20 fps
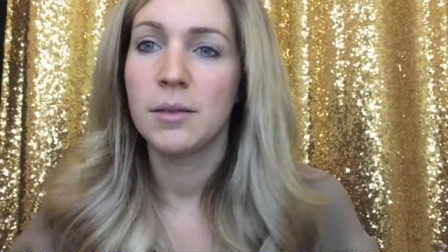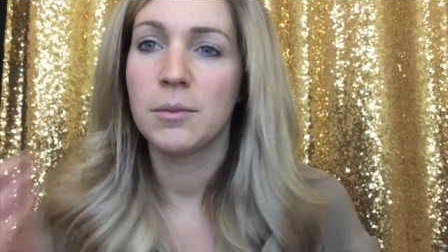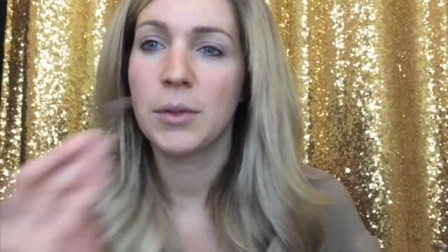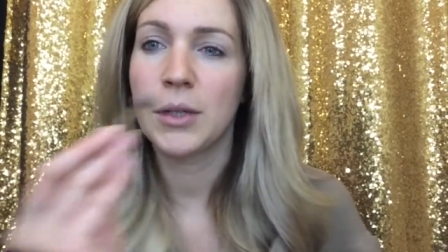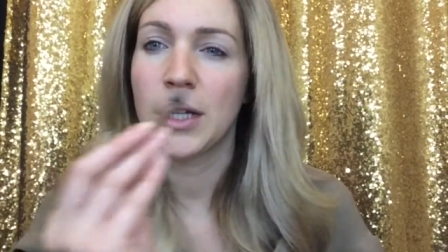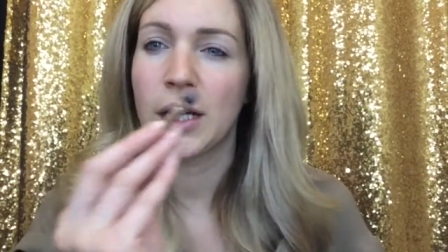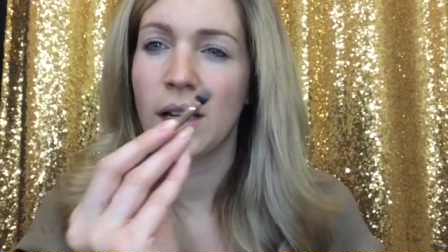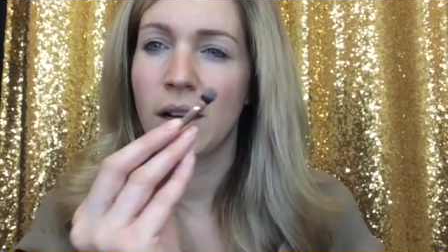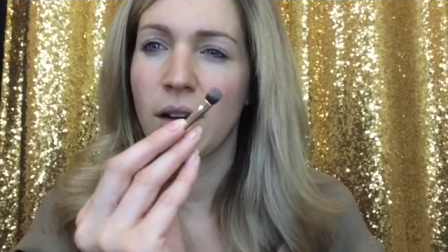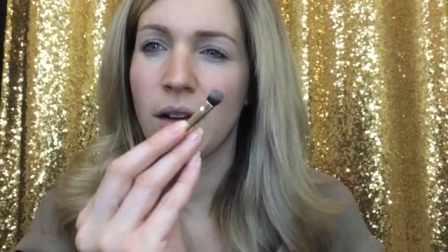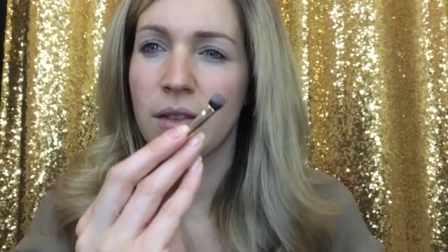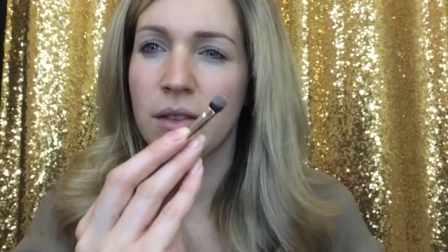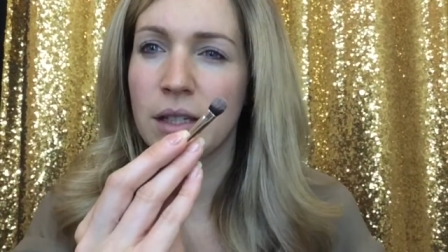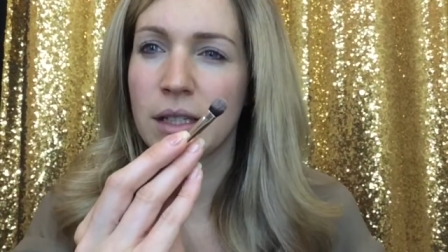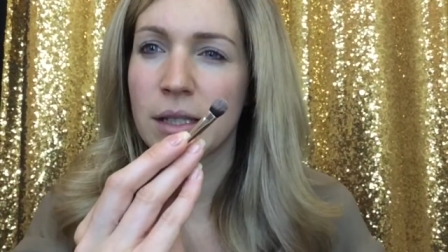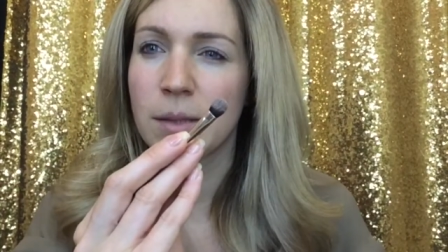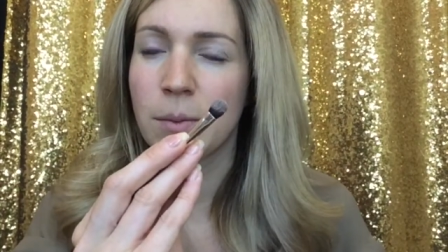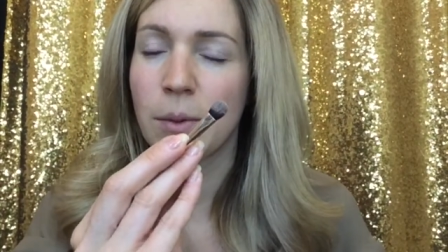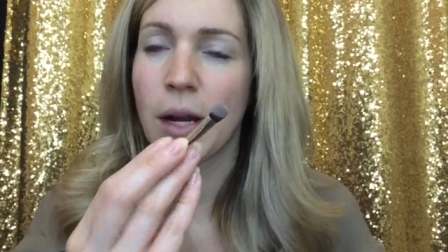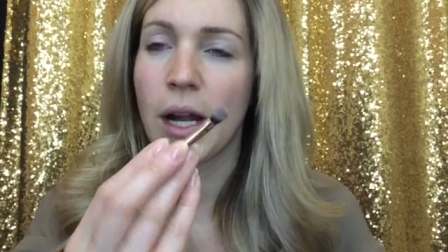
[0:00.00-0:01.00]
putting it on
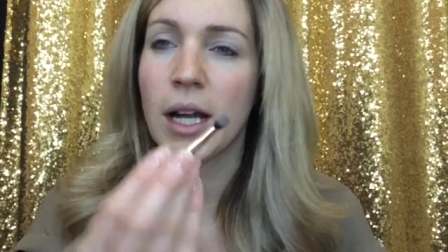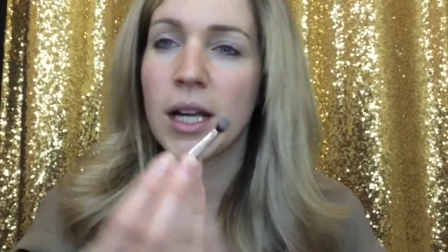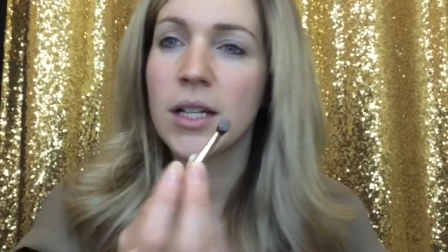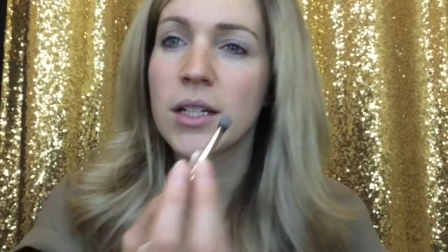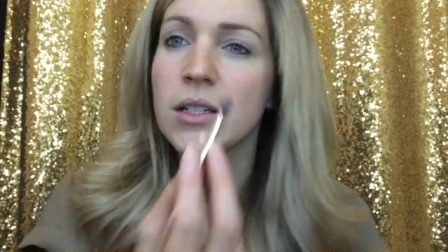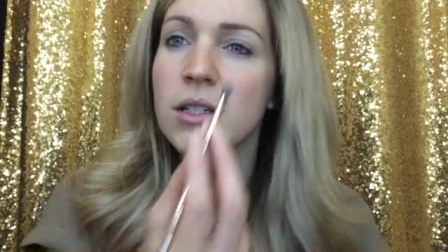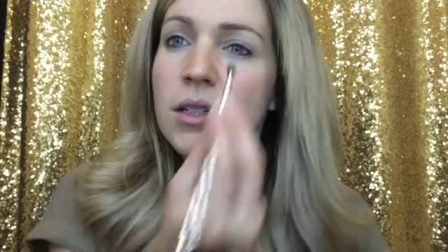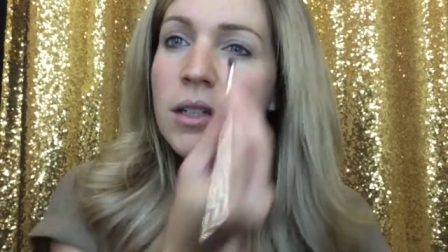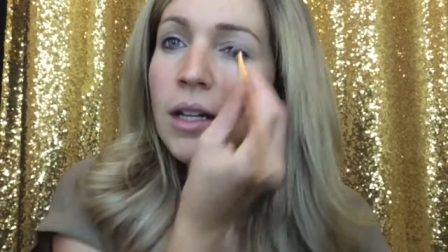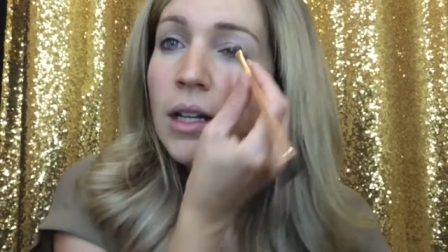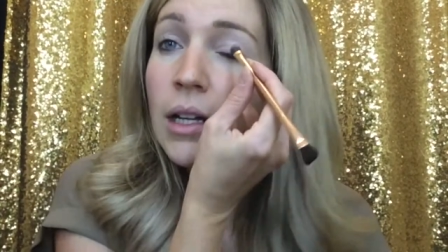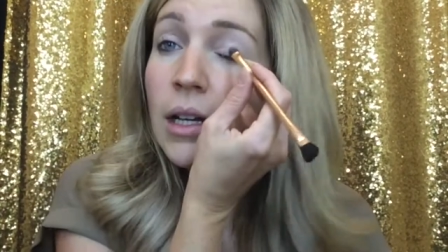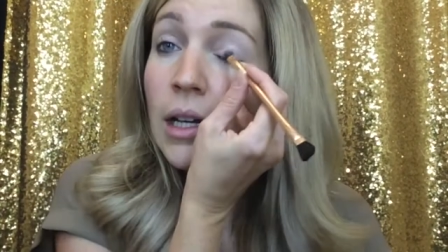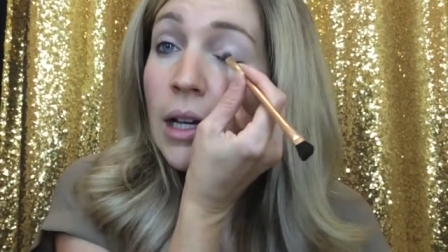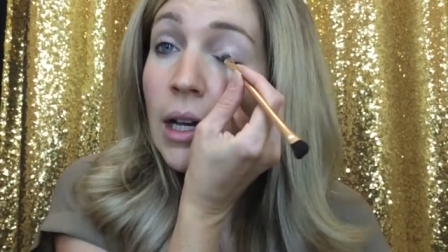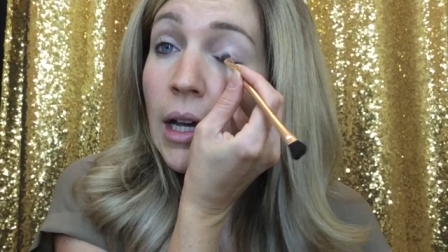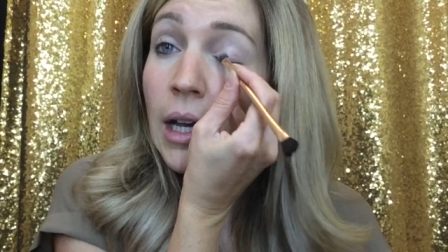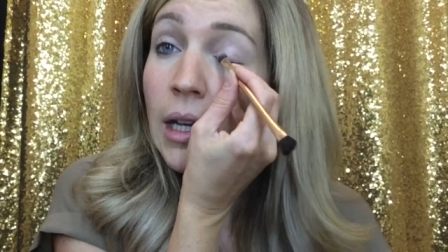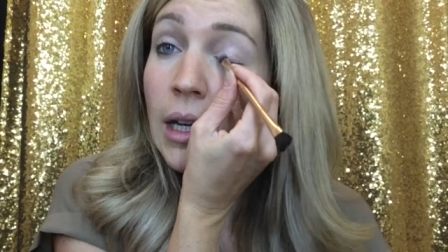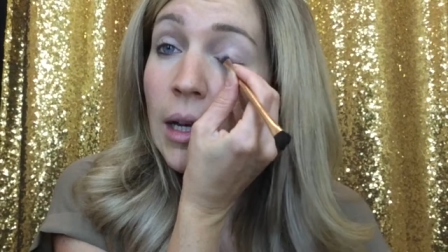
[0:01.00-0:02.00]
this brush,
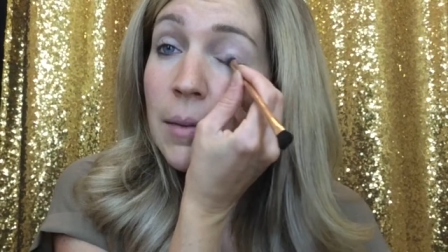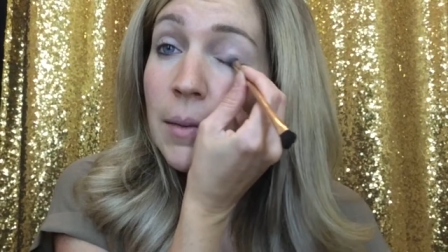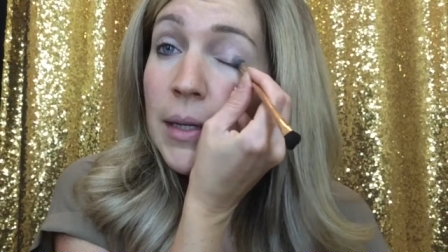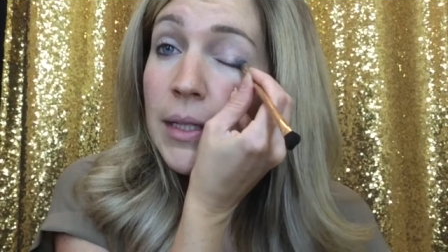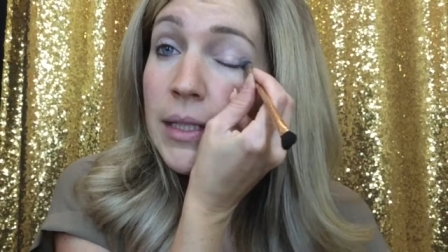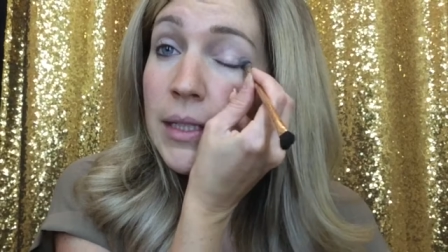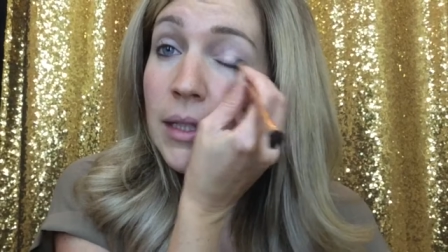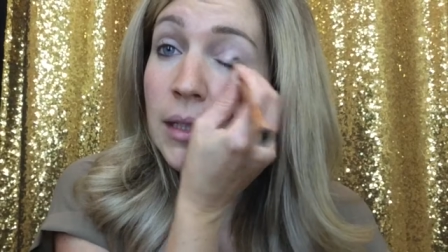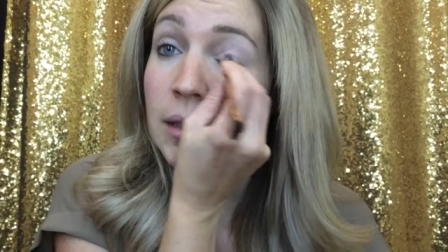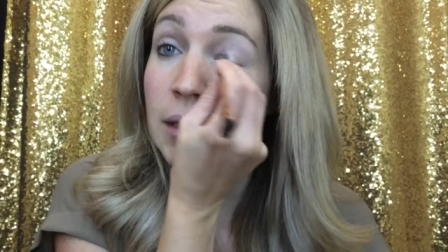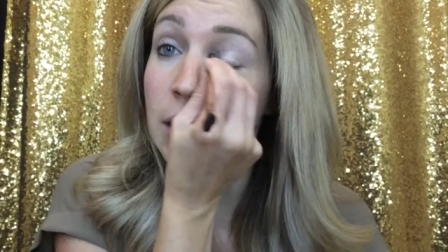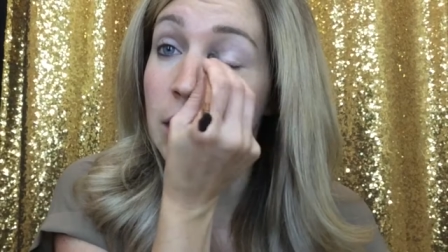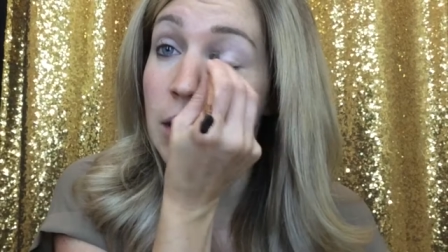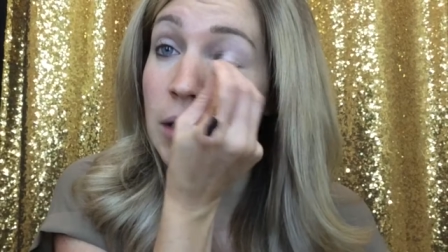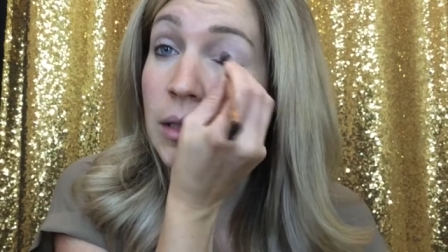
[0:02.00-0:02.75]
and I basically